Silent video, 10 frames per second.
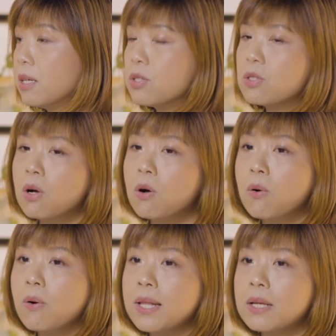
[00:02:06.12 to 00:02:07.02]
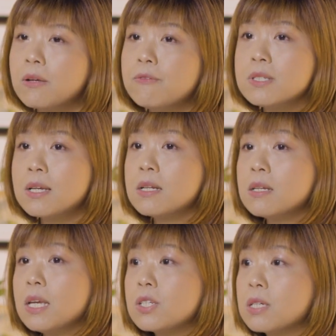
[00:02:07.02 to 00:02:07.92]
Okay. So, and I thought physical
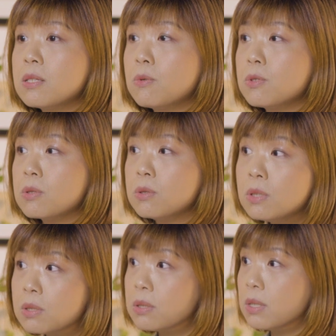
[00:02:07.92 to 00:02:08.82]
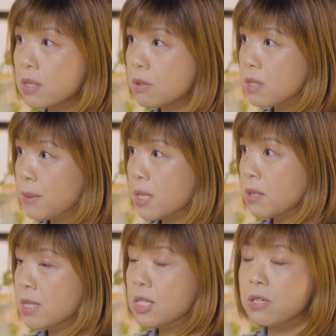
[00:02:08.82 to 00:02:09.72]
education was good. It's a good mm.
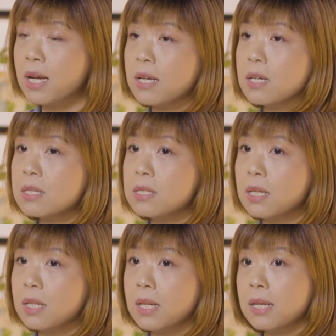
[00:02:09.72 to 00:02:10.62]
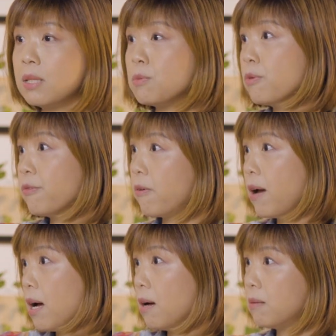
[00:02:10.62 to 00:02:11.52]
subject to teach, right? Because you kind of like get to move
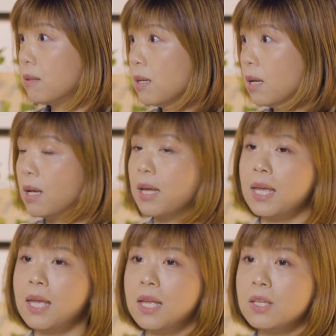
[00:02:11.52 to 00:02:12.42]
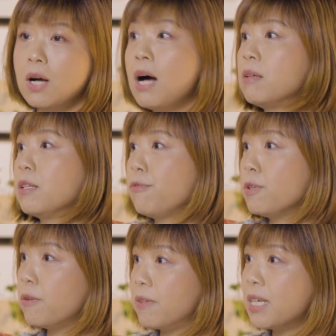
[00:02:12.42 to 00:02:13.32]
around and you're out in the field with the